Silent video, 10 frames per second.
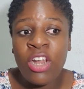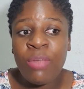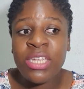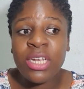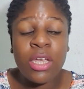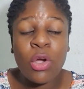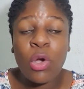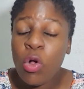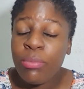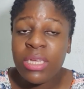manager can
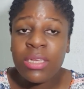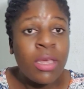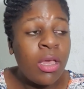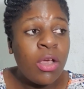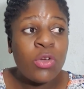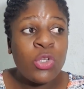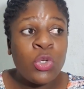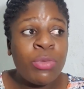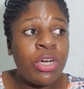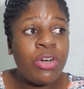call me
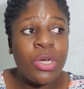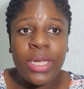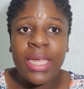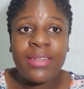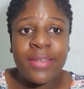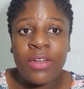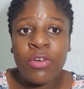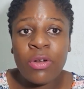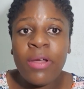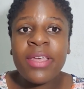tomorrow at 10
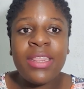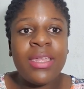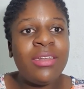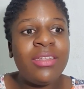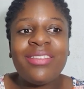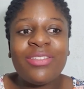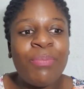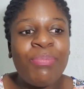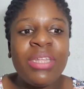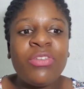o'clock. And then it's
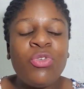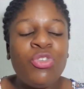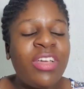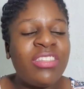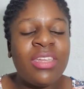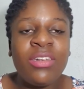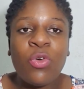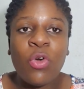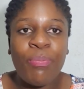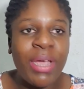no big deal. You just then
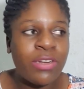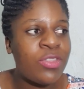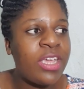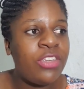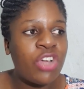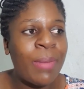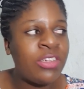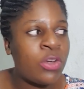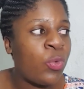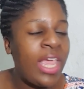go back to the HR
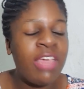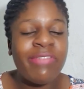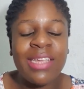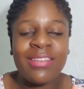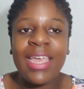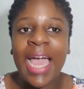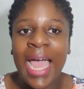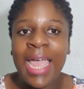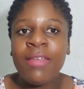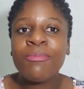manager, whoever, and say,
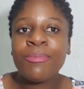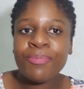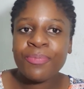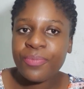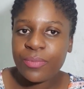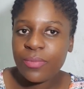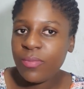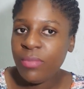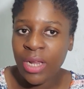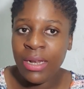hi,
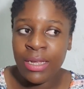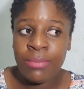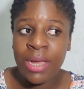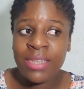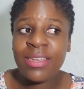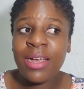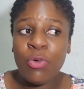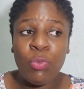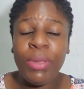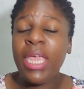Lynn Matha
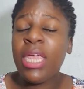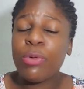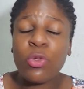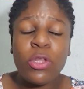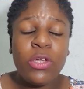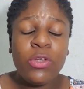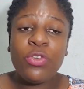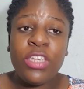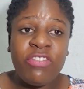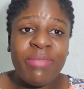will be able to
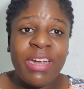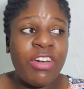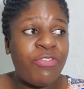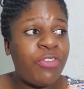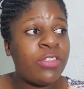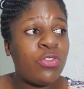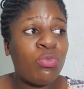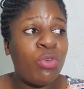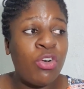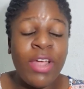give my reference
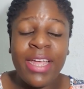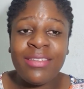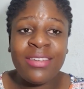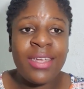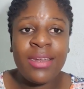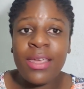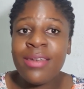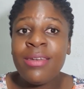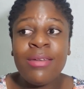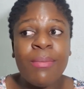tomorrow at 10.
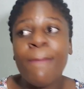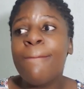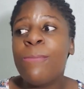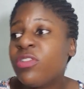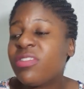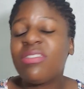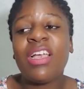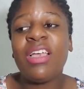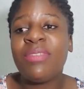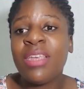And most
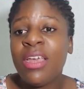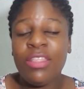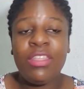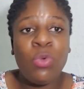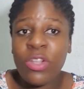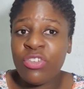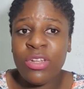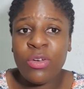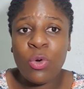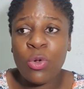times they will
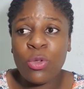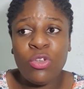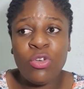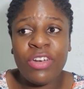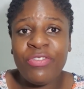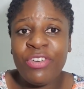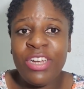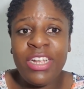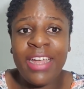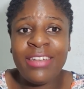actually call your
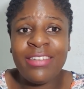referee at